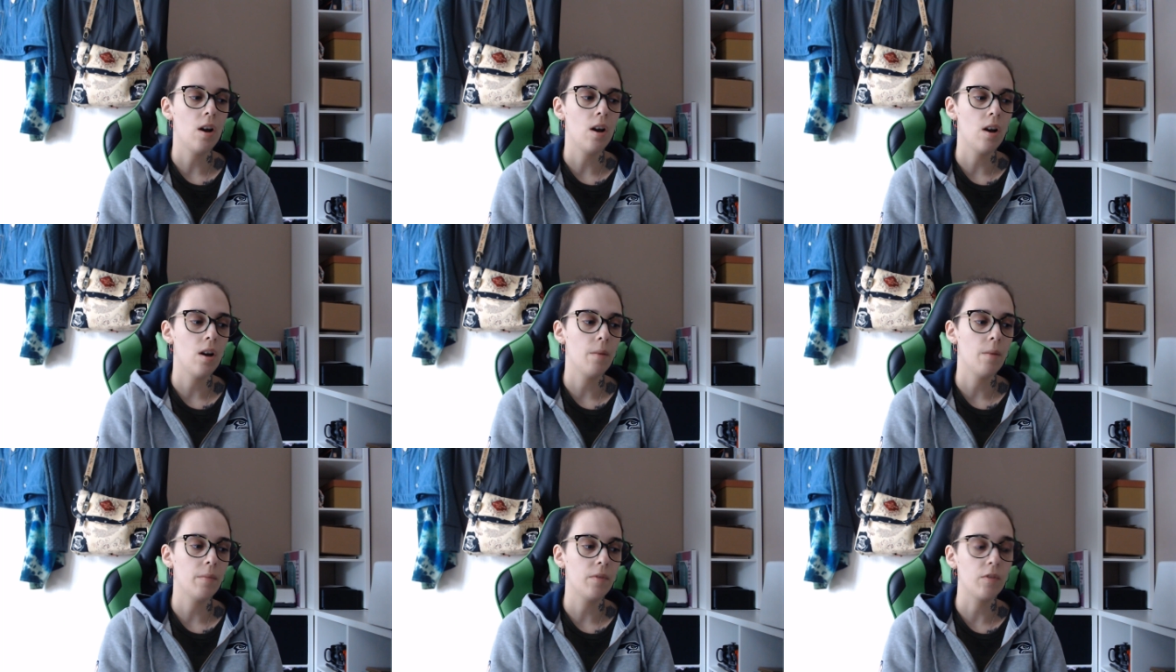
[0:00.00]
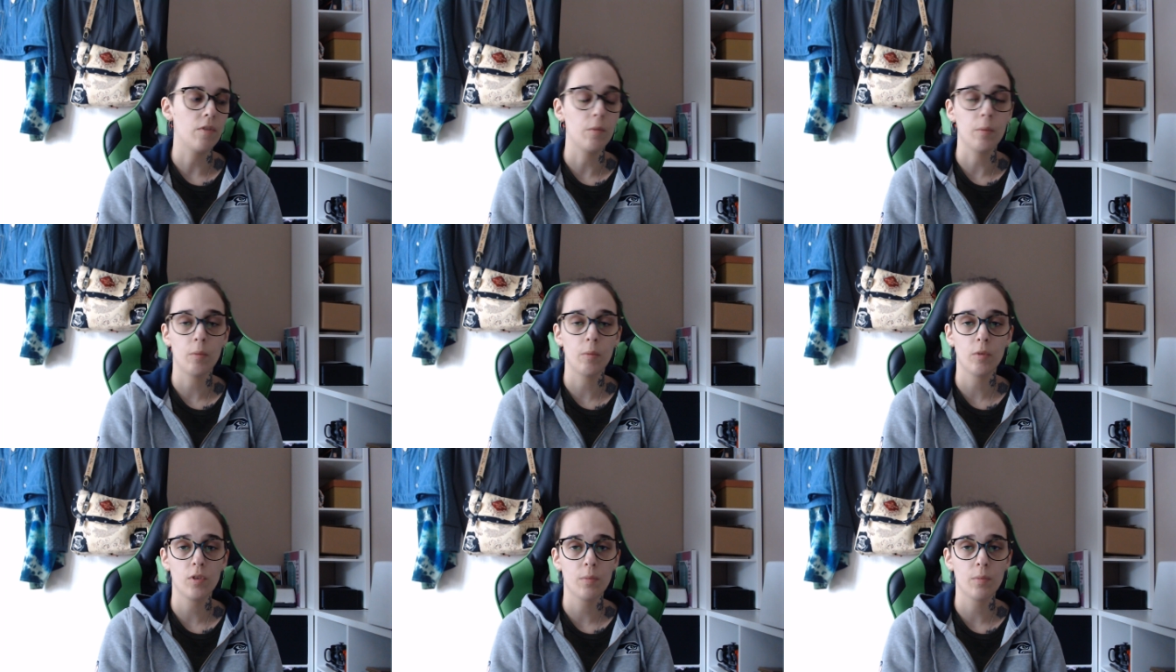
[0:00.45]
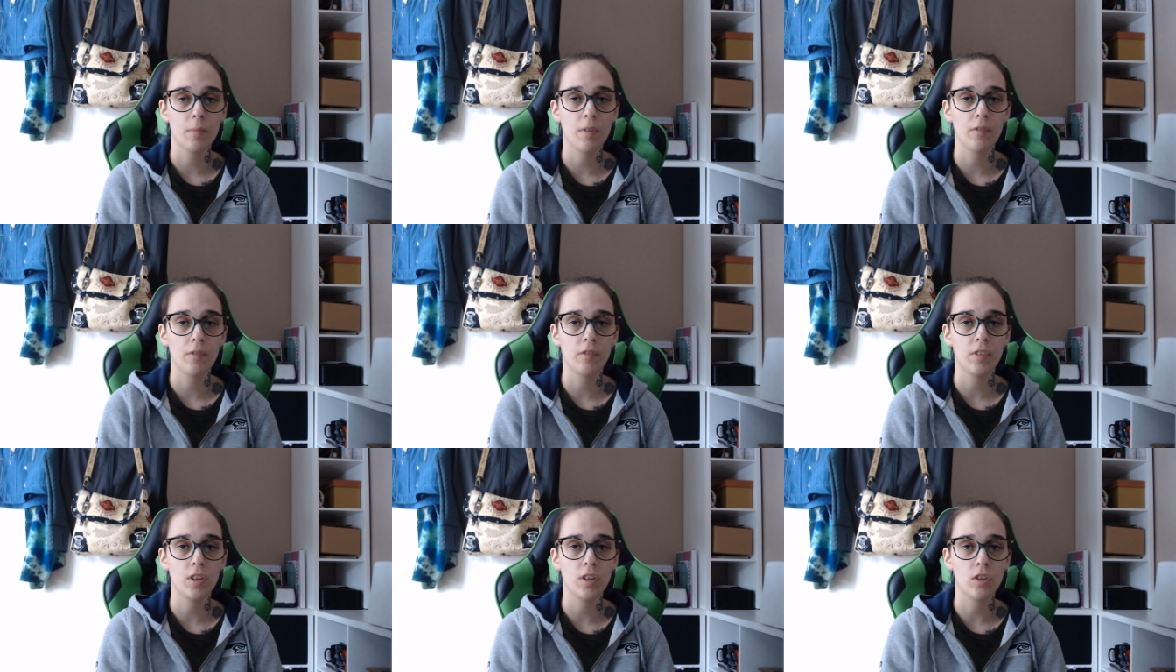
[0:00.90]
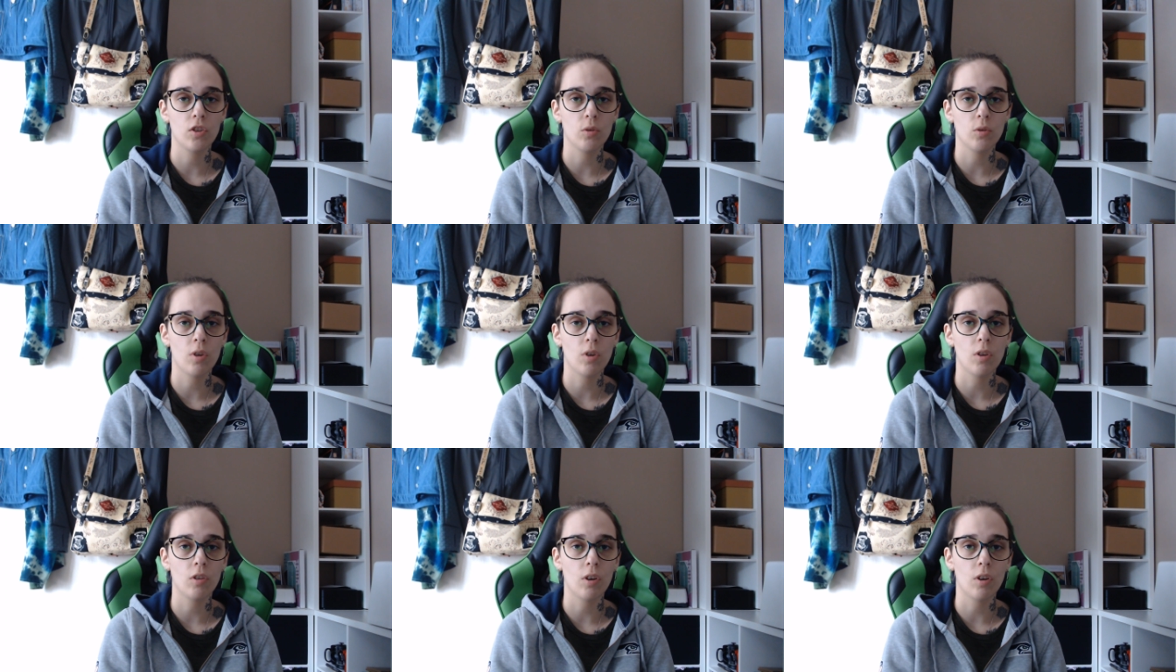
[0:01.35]
If you've been watching my other videos,
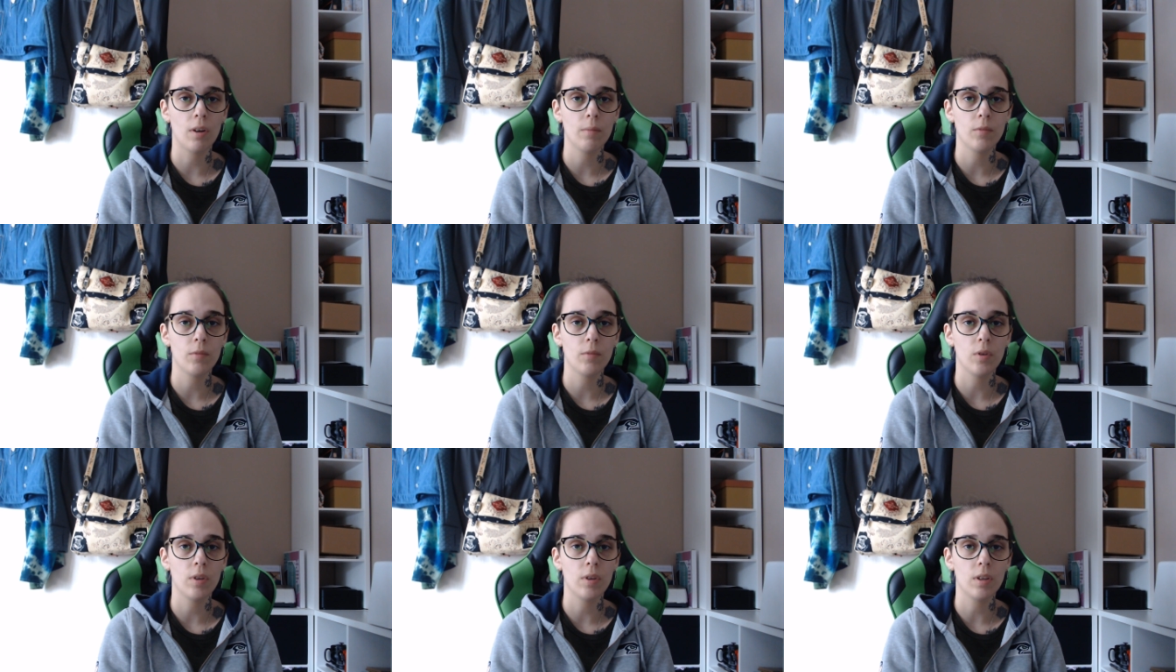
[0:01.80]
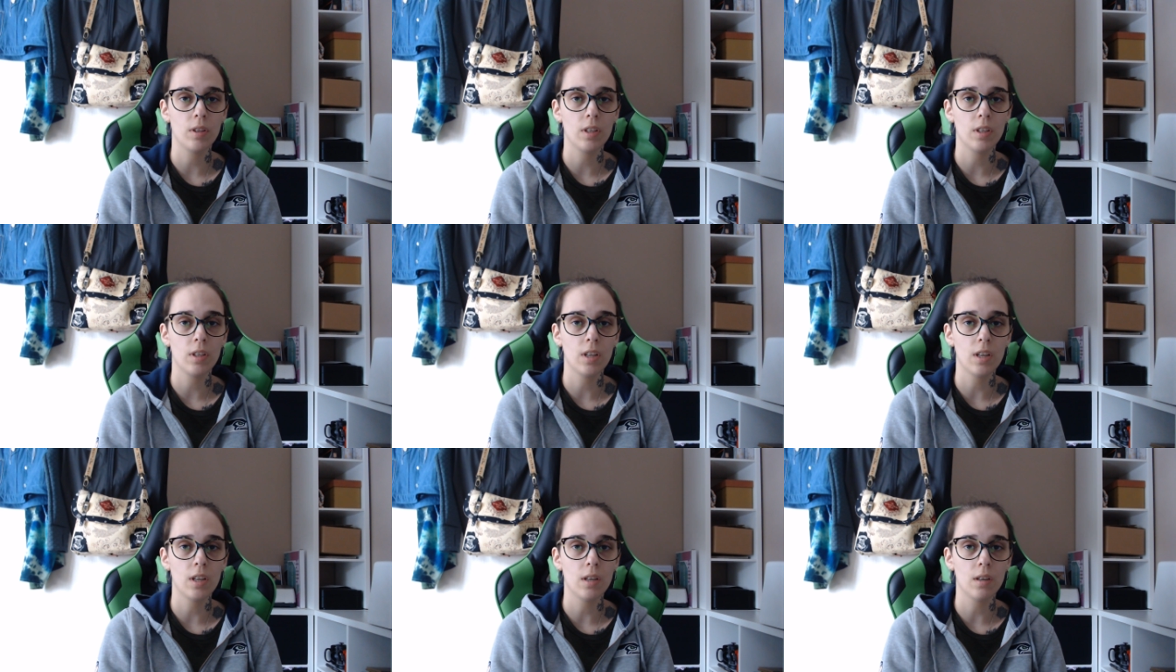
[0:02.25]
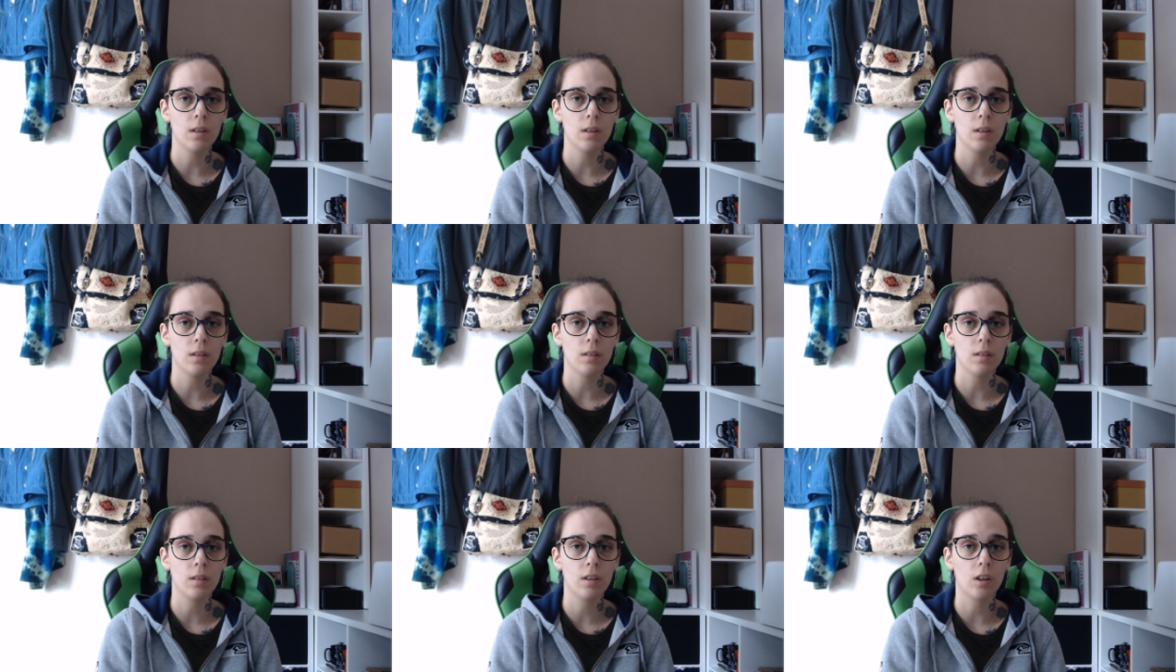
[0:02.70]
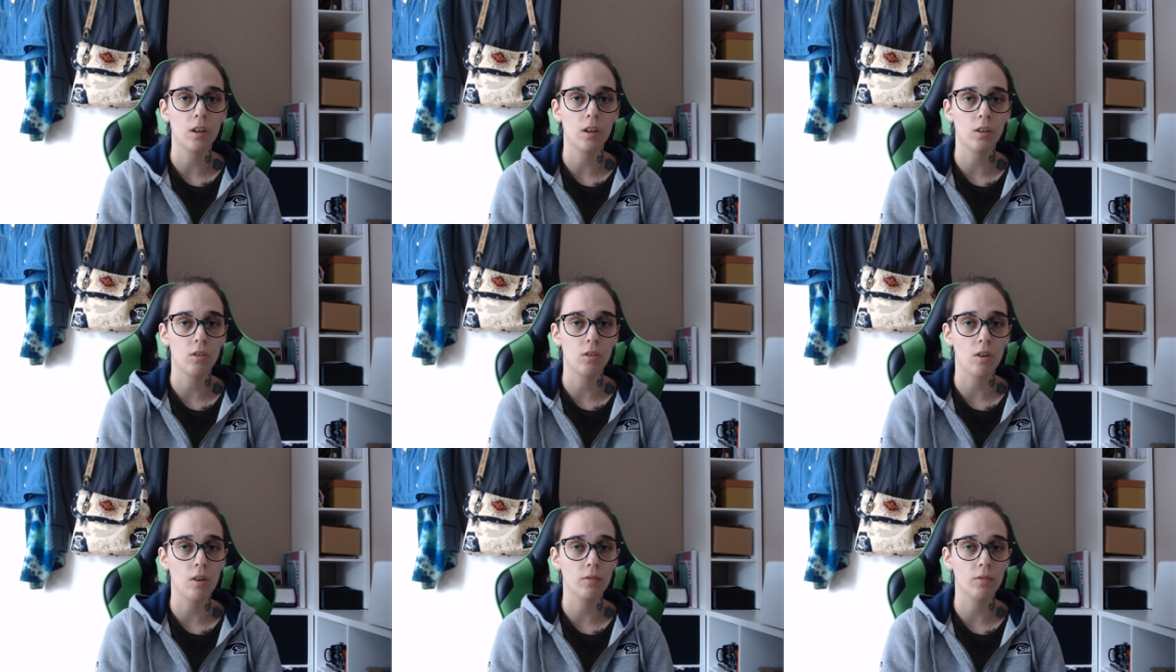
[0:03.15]
you'll know that I'm doing the
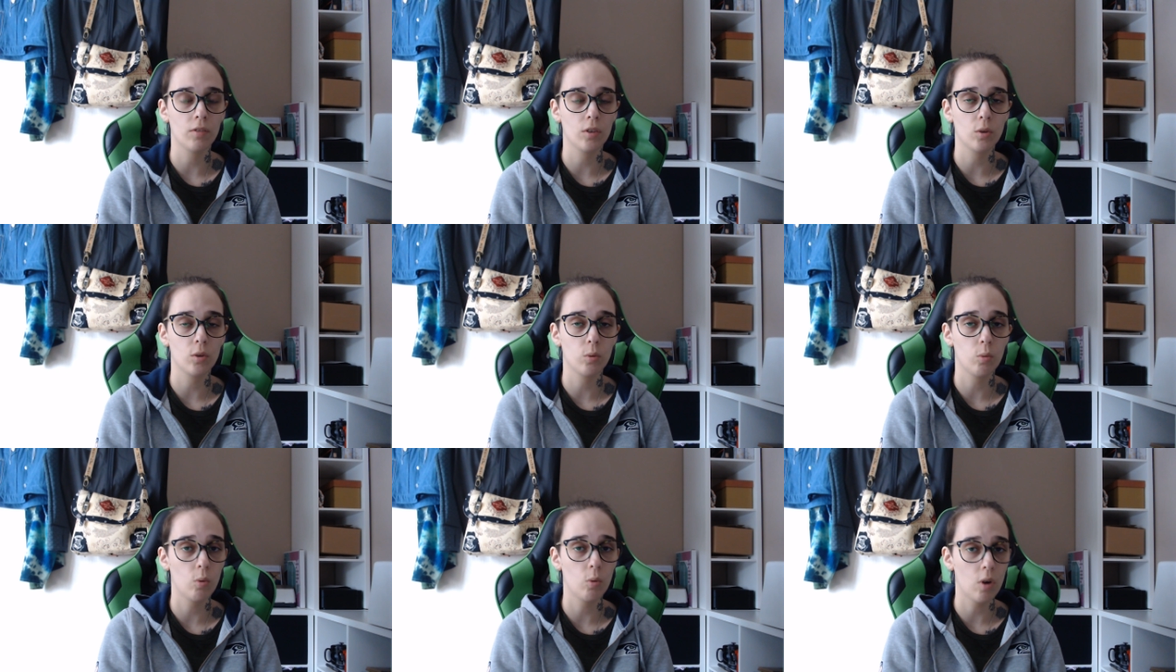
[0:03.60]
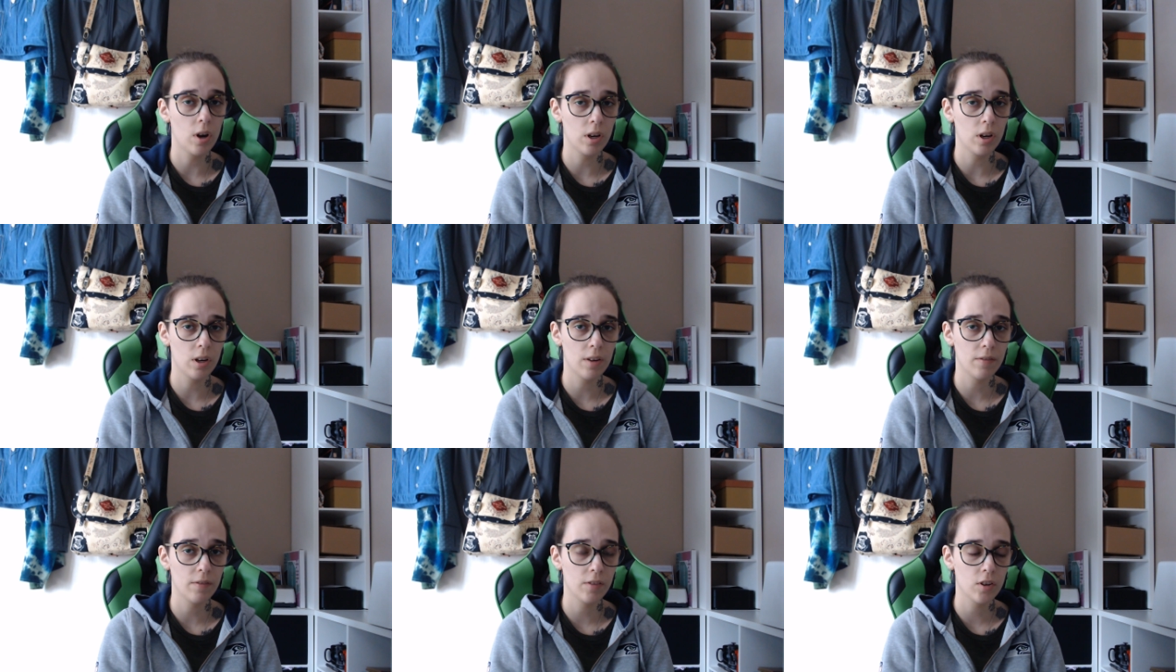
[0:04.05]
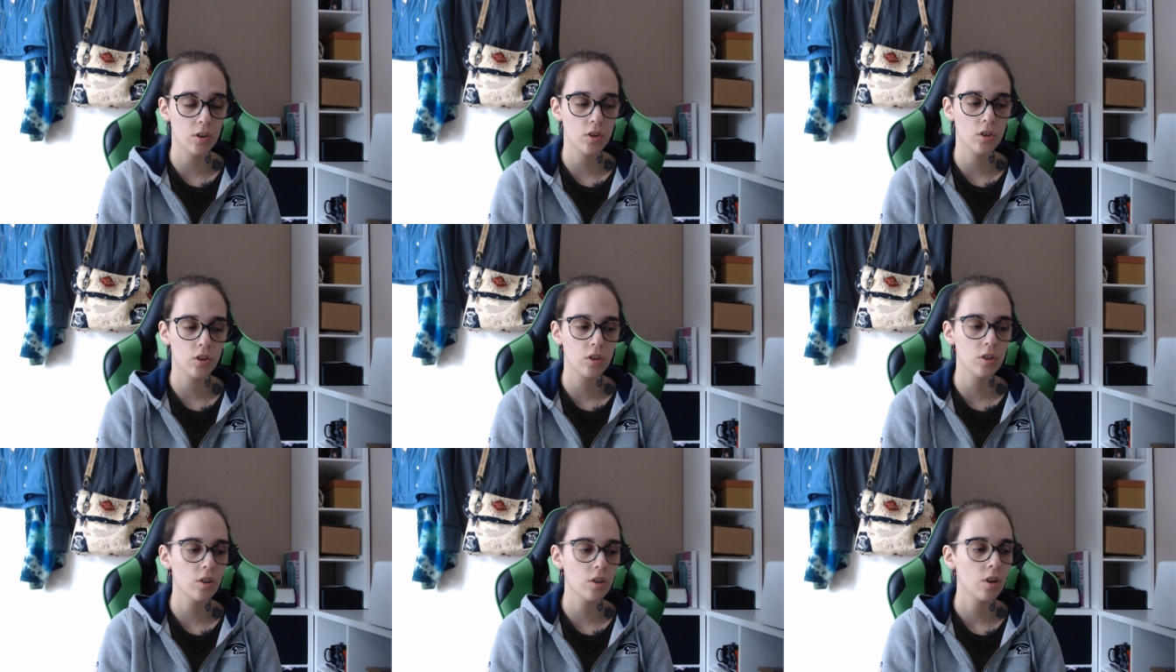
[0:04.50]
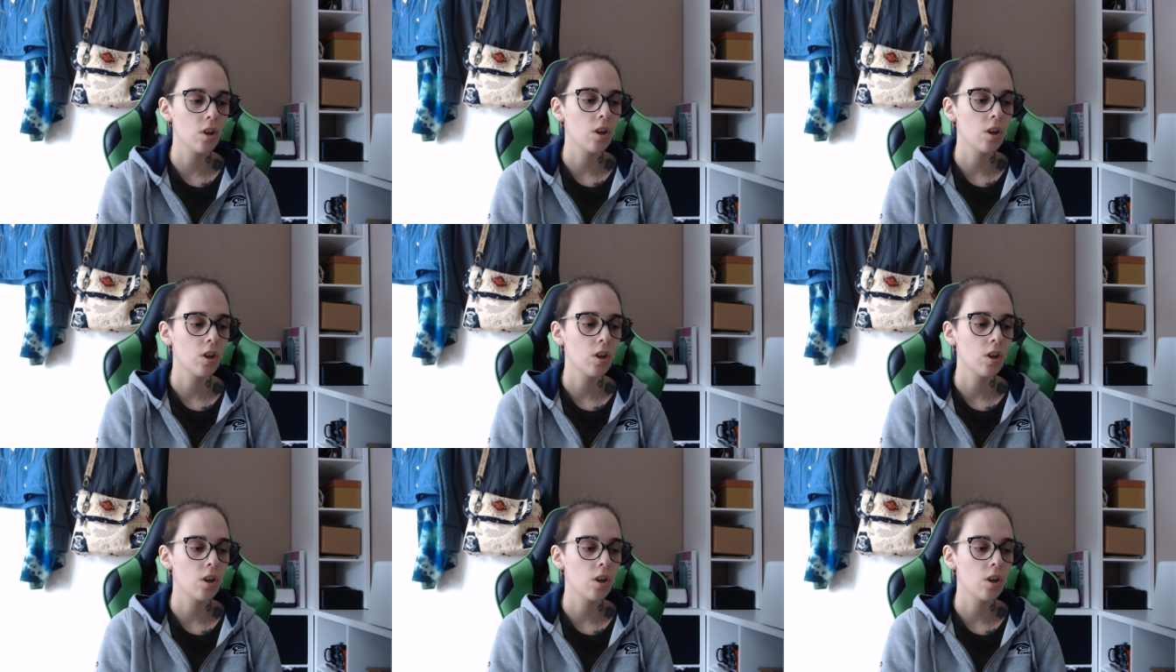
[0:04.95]
Colour Crafter Twilight version.